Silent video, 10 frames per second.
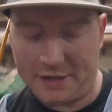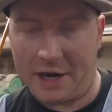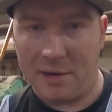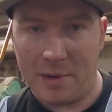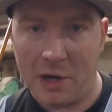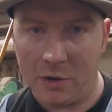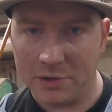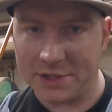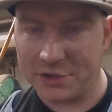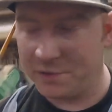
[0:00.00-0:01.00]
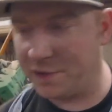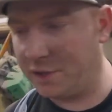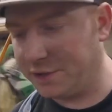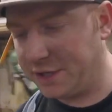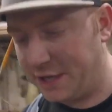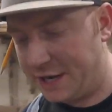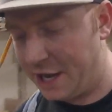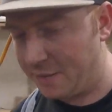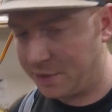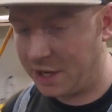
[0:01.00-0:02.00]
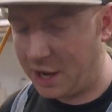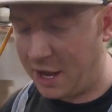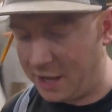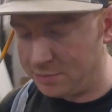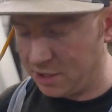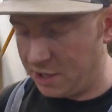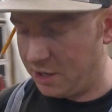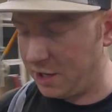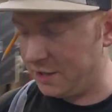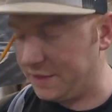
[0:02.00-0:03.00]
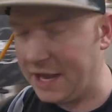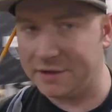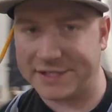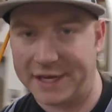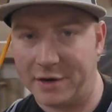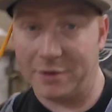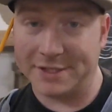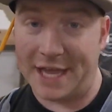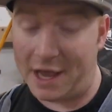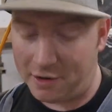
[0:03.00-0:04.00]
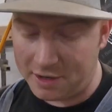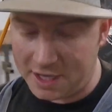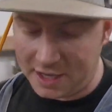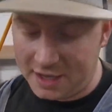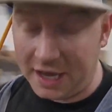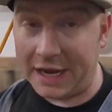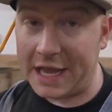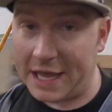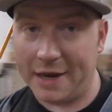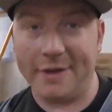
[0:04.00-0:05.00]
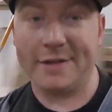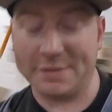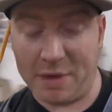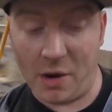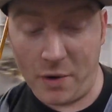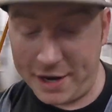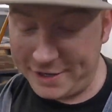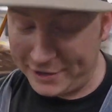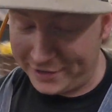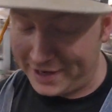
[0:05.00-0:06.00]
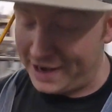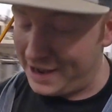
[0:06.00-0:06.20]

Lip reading: Got all my holes drilled, and now I'm going to oblong the outside holes. Now, again, it's my way of doing it.